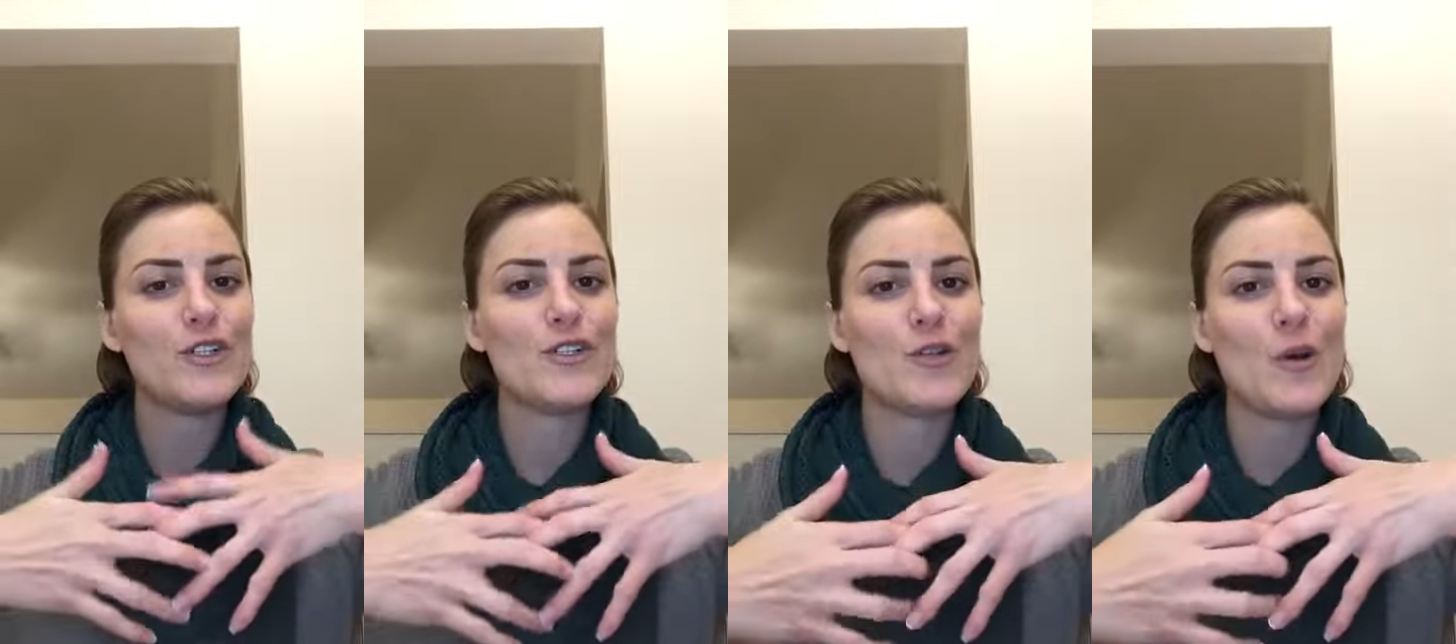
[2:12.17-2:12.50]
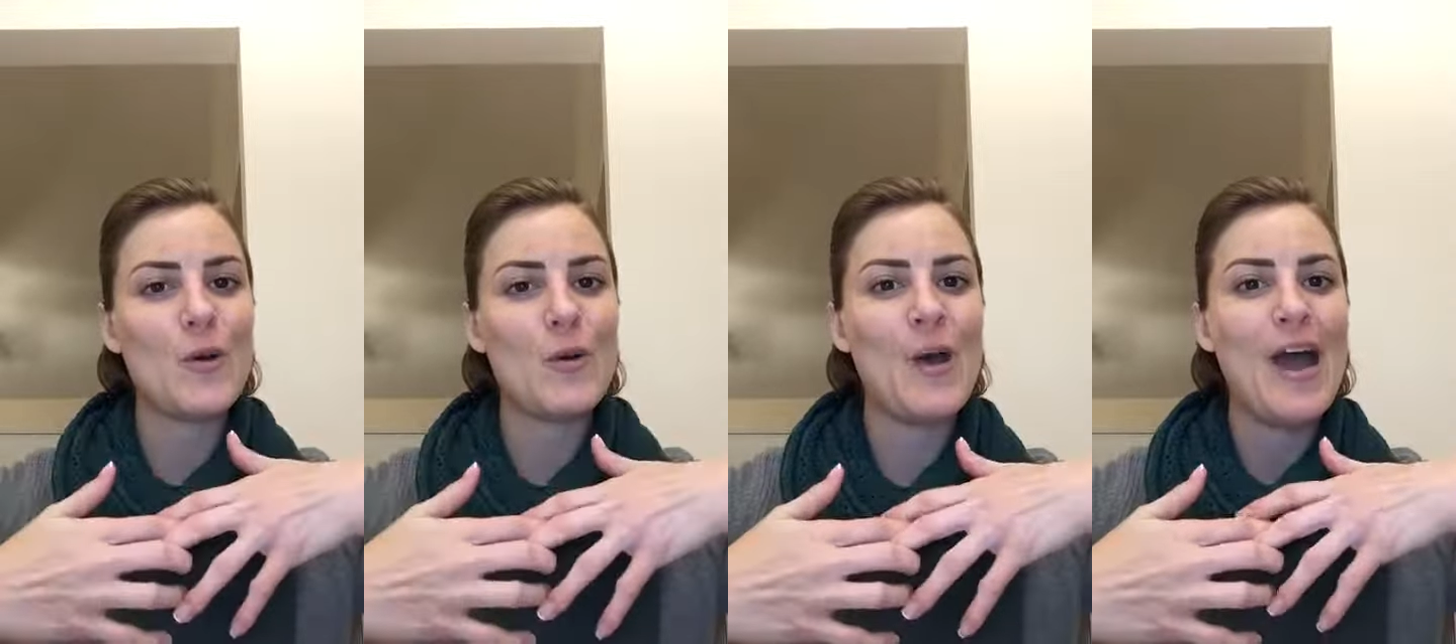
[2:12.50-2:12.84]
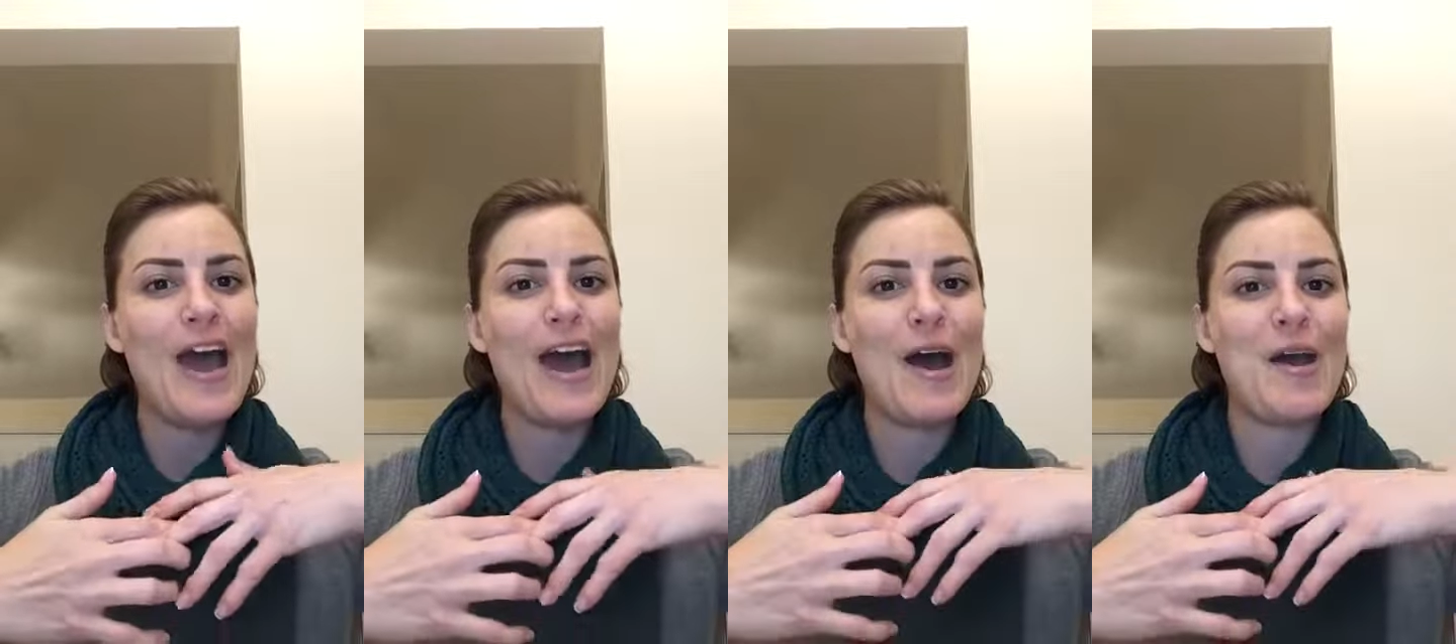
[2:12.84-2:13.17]
So
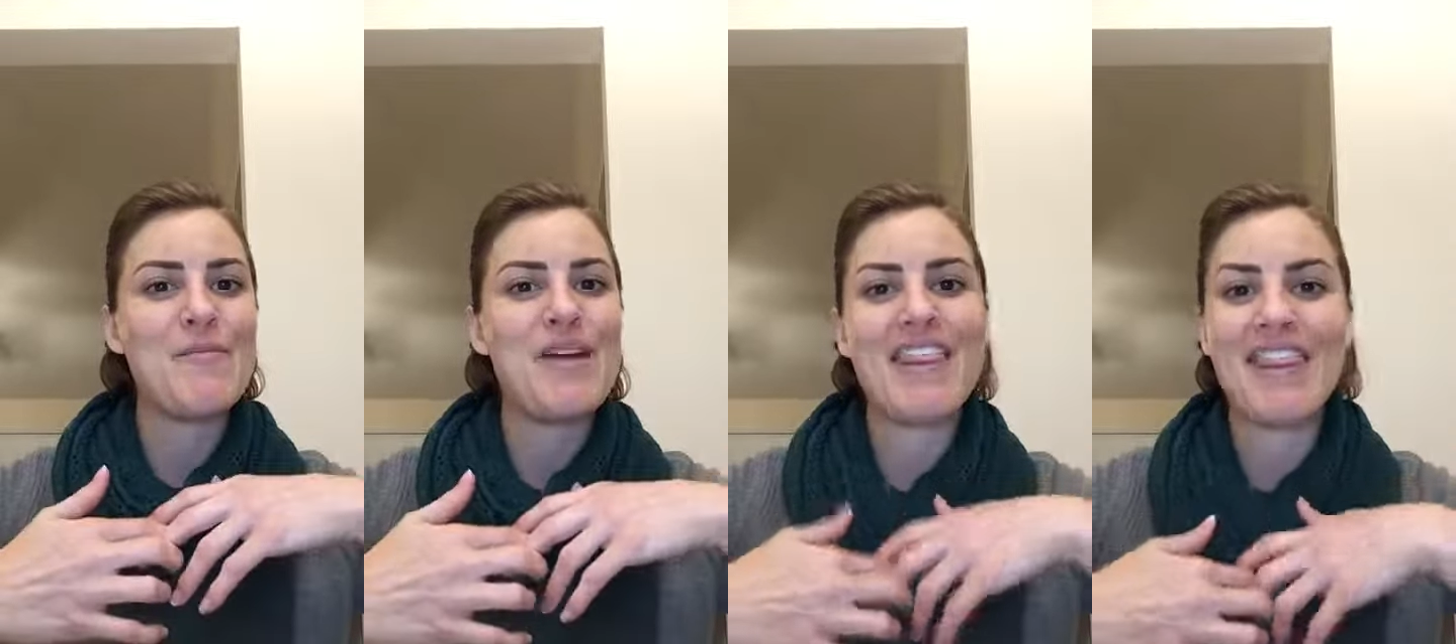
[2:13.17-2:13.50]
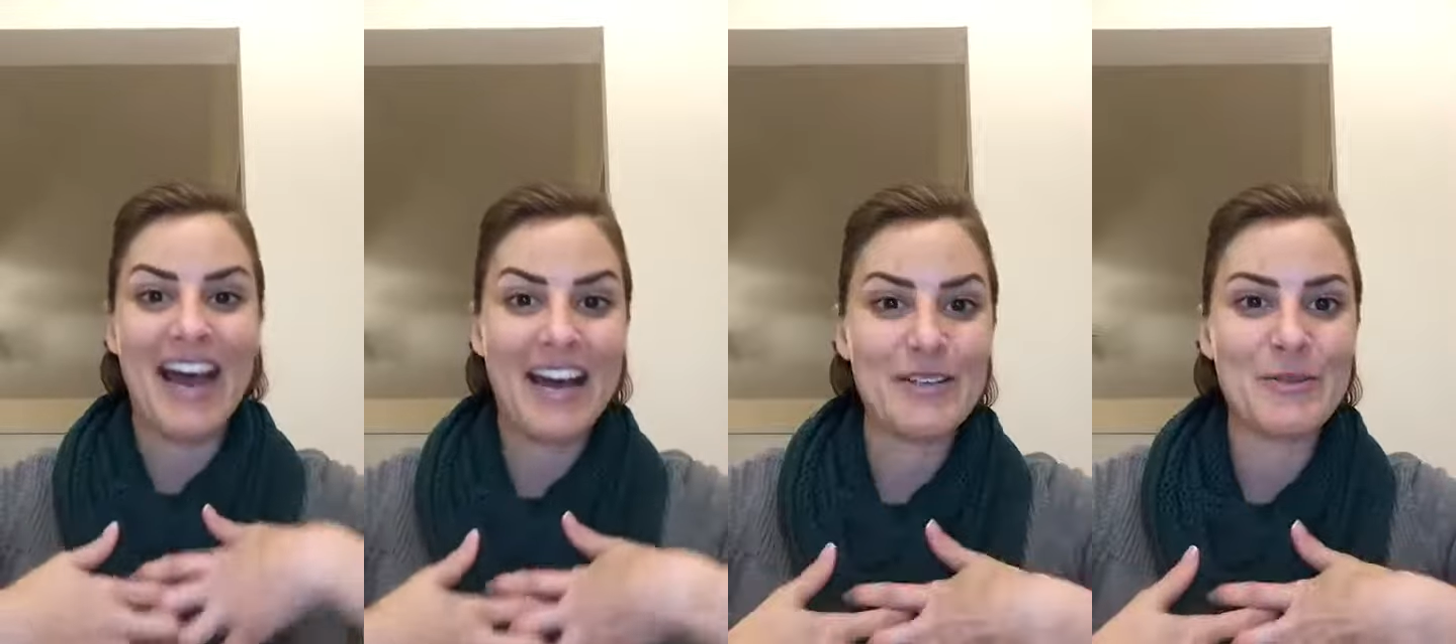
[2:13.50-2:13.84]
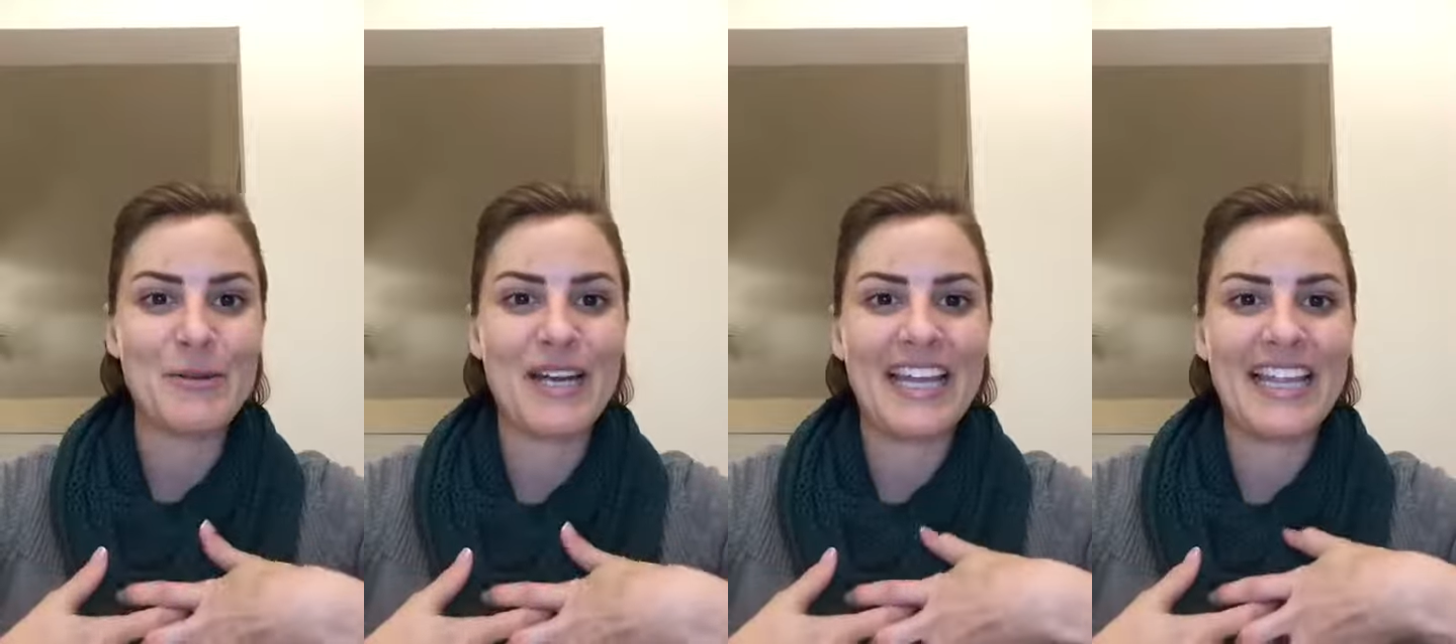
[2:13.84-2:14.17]
that is
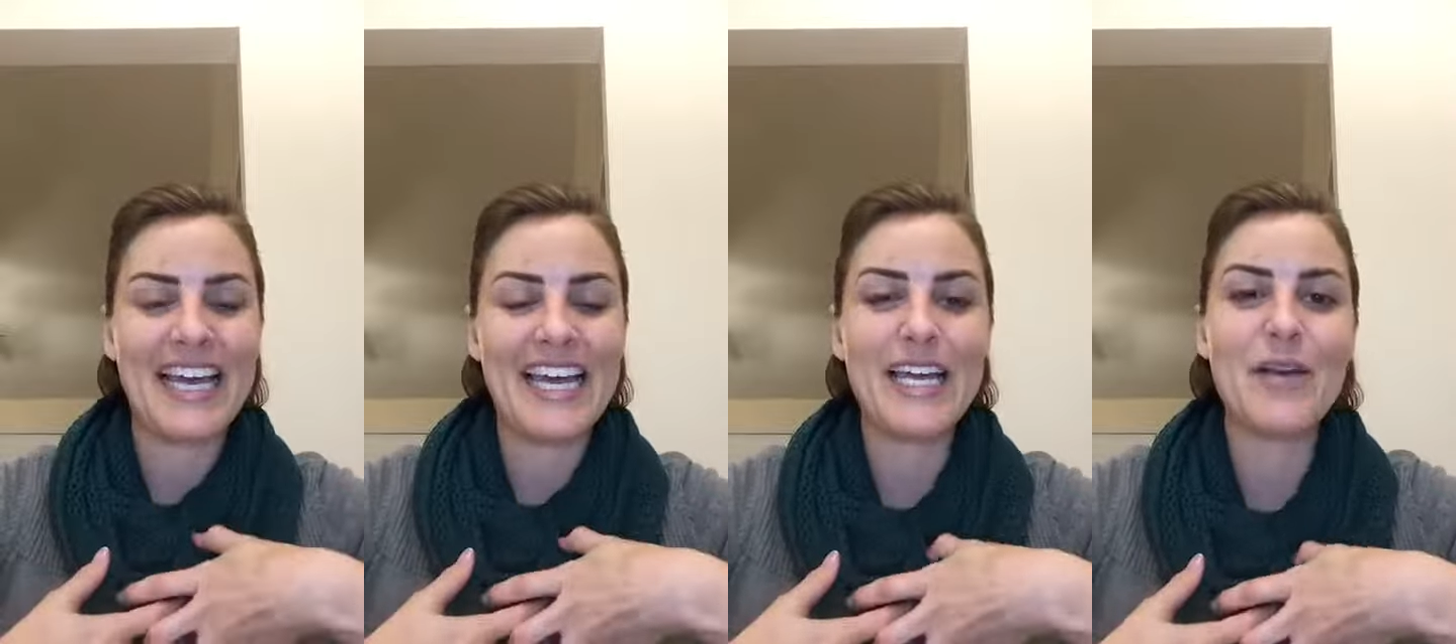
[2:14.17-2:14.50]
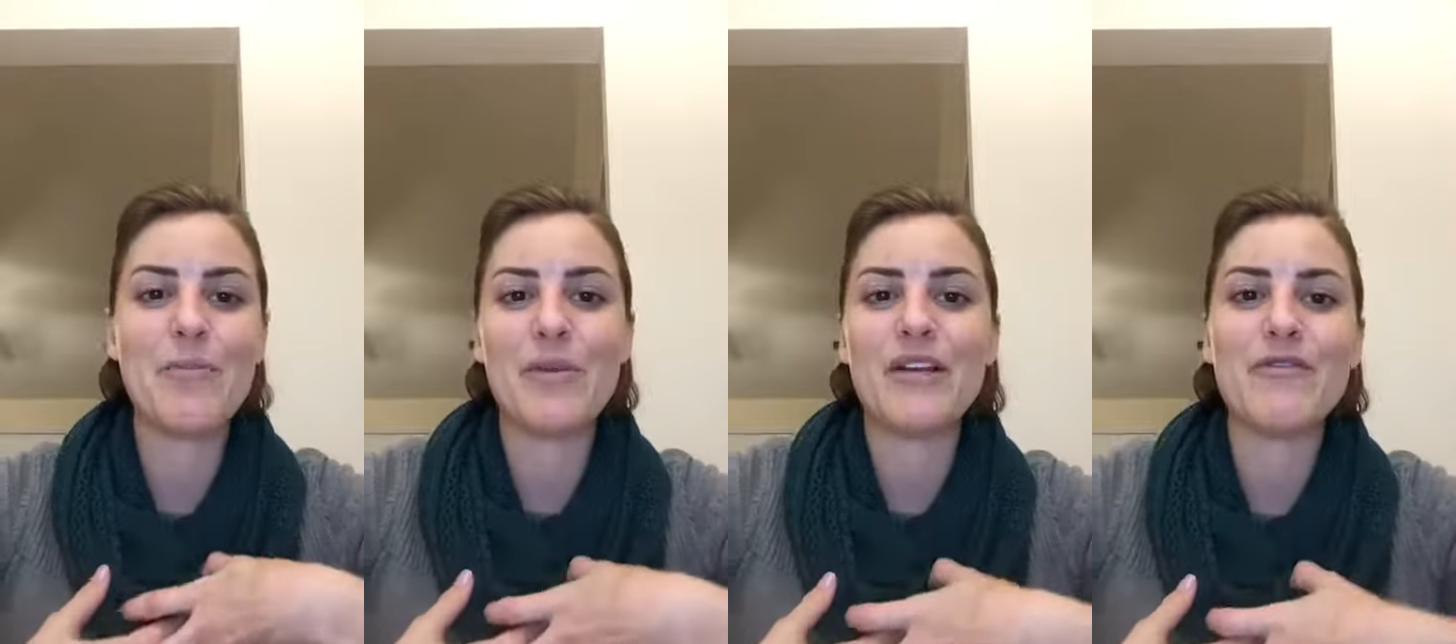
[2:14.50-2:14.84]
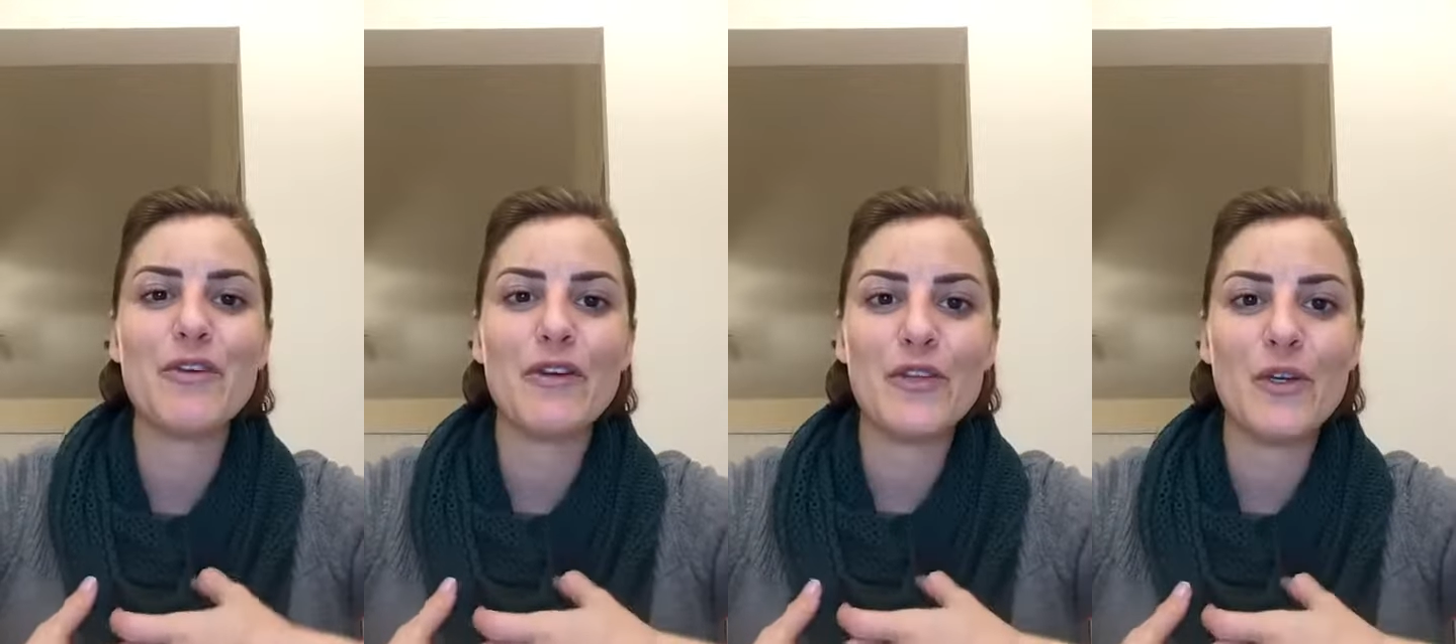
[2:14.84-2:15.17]
what I like. But if
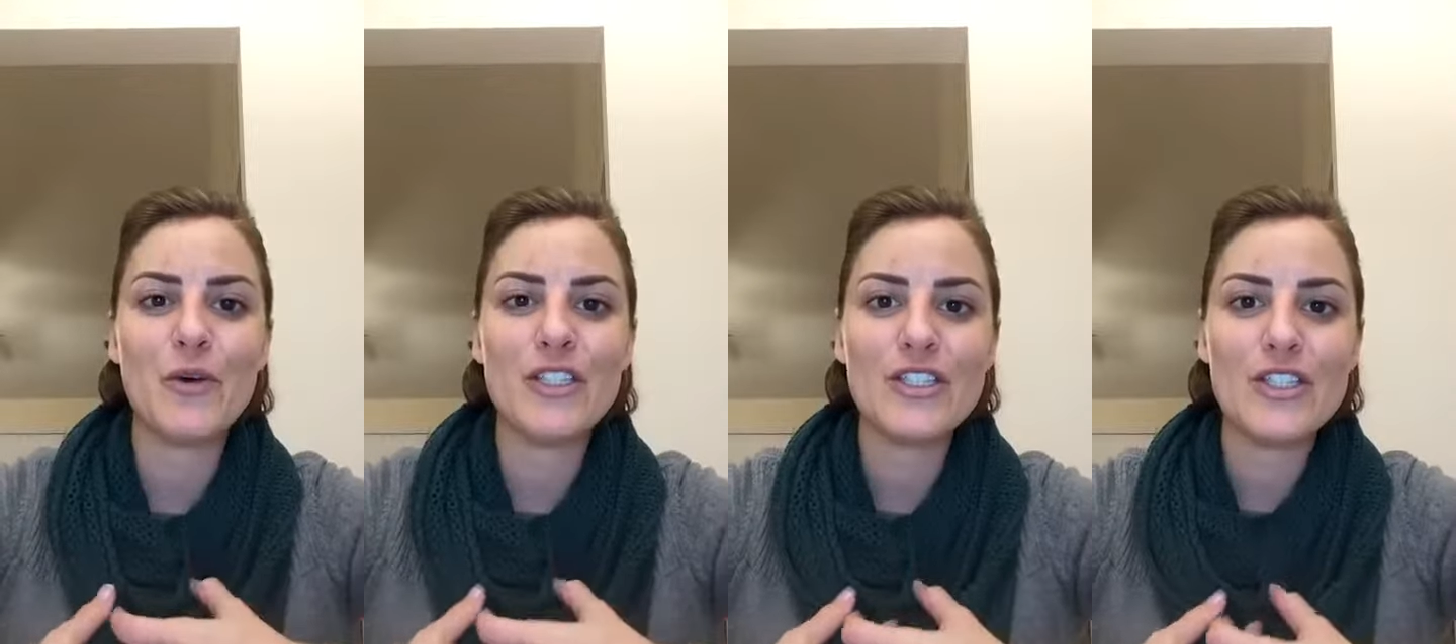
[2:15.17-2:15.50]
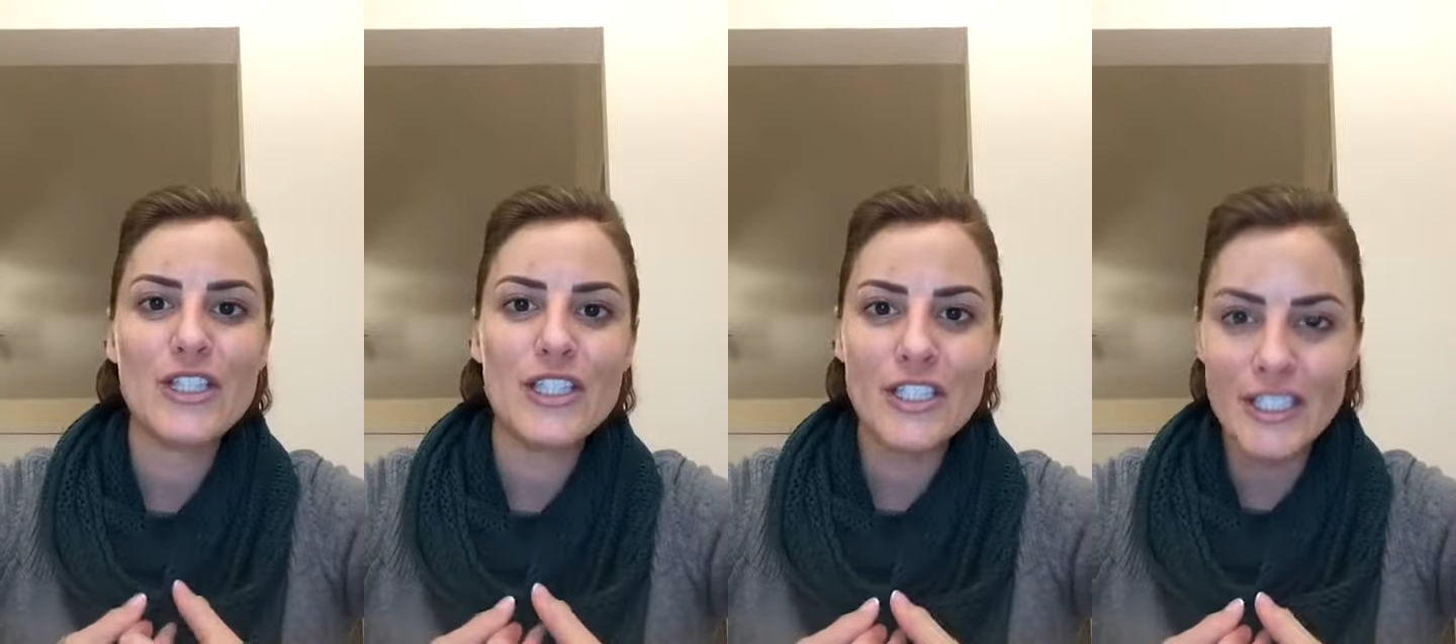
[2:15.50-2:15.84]
you have any questions,